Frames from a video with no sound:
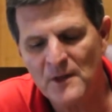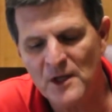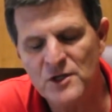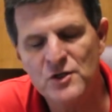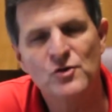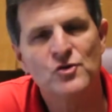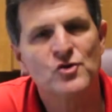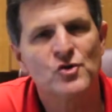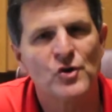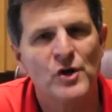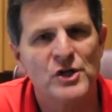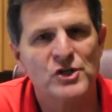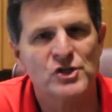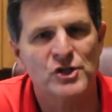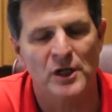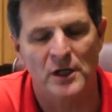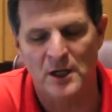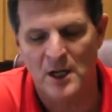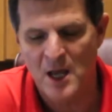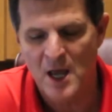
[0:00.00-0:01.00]

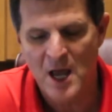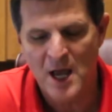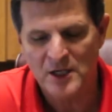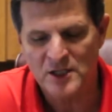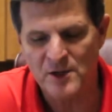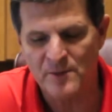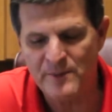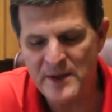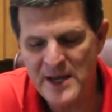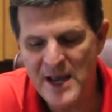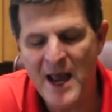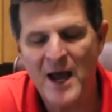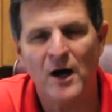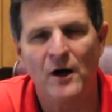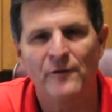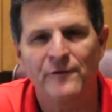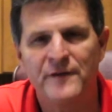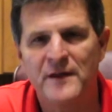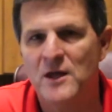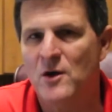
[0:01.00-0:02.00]
Nutrition. To be
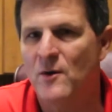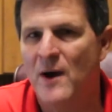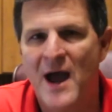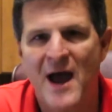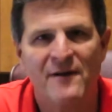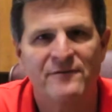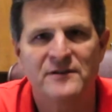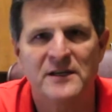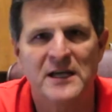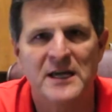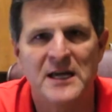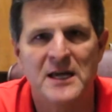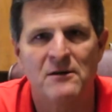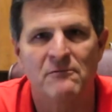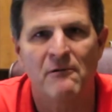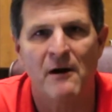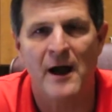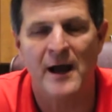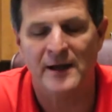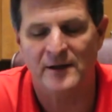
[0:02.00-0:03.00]
healthy, you have to
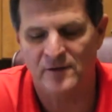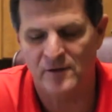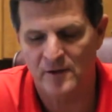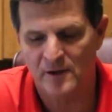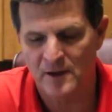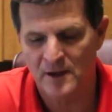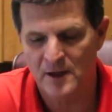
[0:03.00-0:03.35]
eat right.